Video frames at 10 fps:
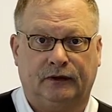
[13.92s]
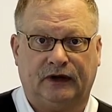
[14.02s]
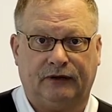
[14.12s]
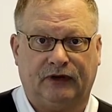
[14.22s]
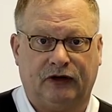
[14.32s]

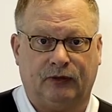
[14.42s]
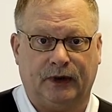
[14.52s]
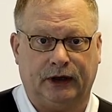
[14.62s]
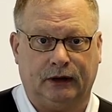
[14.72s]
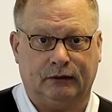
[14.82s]
Time value of
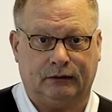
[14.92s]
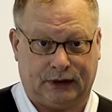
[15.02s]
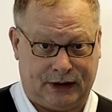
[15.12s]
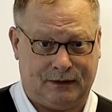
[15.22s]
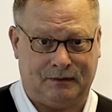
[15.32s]
money.
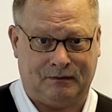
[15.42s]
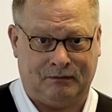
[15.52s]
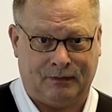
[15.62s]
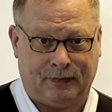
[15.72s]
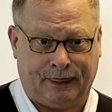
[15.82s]
Ready?
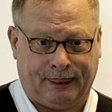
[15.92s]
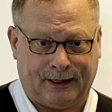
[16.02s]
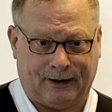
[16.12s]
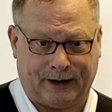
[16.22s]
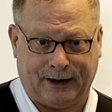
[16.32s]

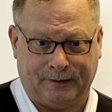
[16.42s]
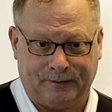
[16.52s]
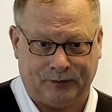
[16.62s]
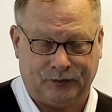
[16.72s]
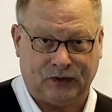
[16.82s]
Okay.
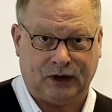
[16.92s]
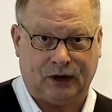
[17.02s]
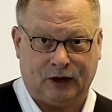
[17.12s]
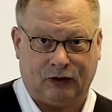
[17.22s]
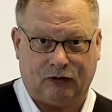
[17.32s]

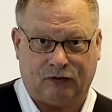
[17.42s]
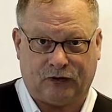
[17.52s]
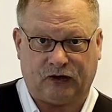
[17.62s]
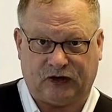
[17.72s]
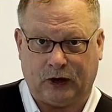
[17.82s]

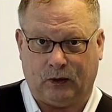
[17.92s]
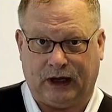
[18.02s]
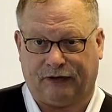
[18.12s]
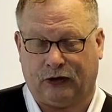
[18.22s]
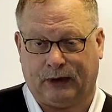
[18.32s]
First thing we
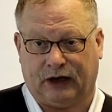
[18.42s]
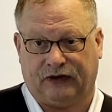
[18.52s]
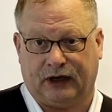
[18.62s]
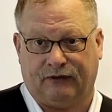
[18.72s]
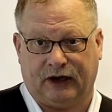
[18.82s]
have to know about
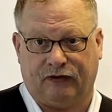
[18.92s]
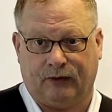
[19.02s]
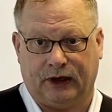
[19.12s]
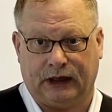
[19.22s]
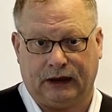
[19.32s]
time value of
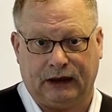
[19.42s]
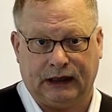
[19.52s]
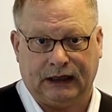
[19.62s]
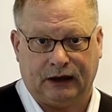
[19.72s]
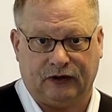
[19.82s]
money
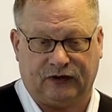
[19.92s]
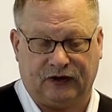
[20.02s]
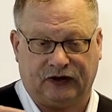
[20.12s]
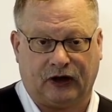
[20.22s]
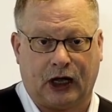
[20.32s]
is the
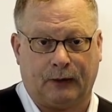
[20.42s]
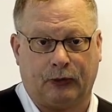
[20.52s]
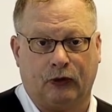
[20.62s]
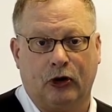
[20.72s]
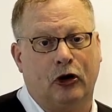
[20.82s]
top
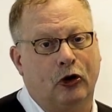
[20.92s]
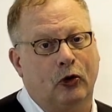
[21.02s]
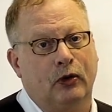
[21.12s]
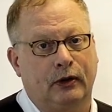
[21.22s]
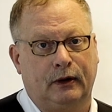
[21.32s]

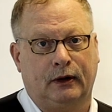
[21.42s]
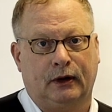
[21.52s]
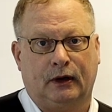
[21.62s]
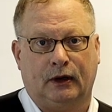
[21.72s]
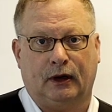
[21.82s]
row
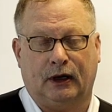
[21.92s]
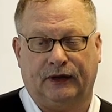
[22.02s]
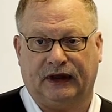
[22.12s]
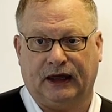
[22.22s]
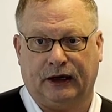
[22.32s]
on
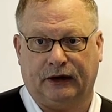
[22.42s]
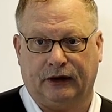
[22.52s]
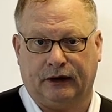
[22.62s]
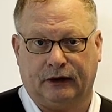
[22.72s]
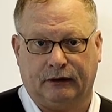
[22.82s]
the
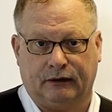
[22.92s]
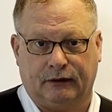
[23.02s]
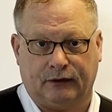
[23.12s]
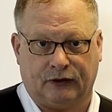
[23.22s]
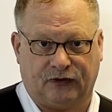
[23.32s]
calculator.
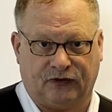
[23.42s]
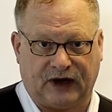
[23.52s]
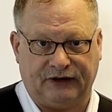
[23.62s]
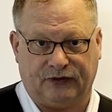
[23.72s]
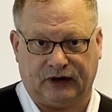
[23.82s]
There's
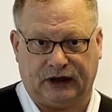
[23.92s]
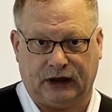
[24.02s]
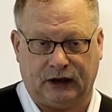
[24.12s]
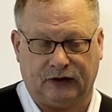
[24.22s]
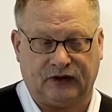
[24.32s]
5 different
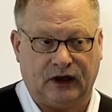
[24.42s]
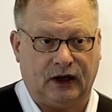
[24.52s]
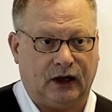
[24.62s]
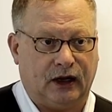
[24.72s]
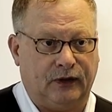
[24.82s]
keys,
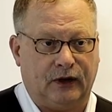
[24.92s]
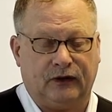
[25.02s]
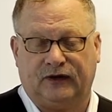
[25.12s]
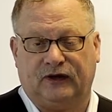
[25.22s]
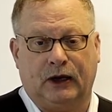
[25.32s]
and they're
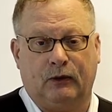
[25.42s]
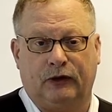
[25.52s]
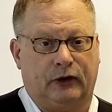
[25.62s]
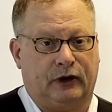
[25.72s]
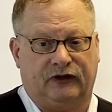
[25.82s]
the same
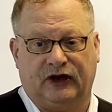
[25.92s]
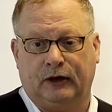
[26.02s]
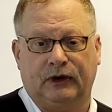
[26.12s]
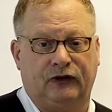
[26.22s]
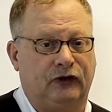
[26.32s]
whether you're on a
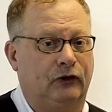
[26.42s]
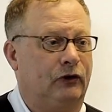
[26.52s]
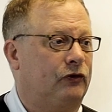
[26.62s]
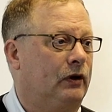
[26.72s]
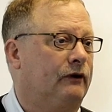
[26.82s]
10B2,
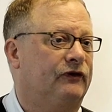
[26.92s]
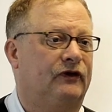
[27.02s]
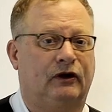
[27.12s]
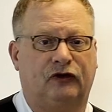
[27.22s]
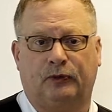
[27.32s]
a
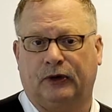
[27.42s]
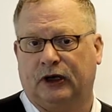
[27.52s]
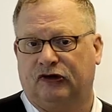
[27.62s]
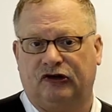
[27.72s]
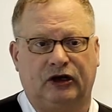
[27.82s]
12C, a
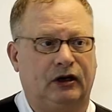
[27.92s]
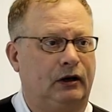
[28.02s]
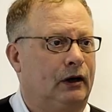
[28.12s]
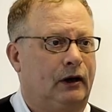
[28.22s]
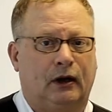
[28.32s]
spreadsheet,